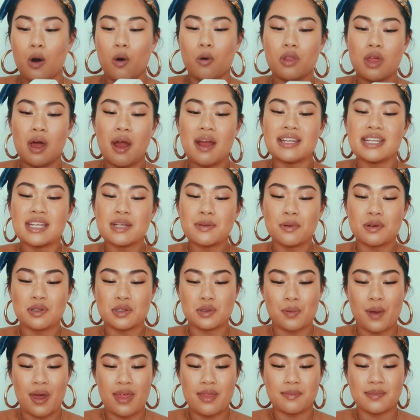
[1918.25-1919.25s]
Although I did want
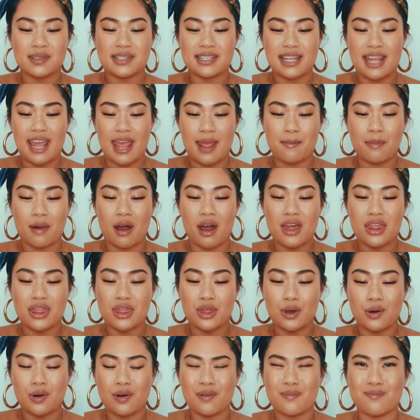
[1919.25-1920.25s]
to wear them today, but I
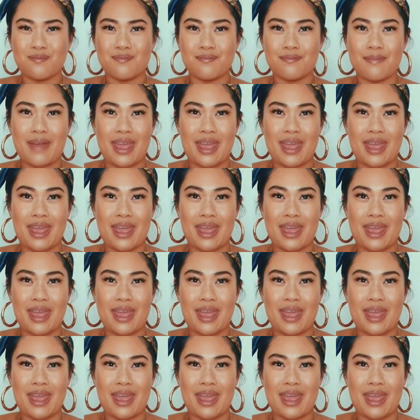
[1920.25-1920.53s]
thought,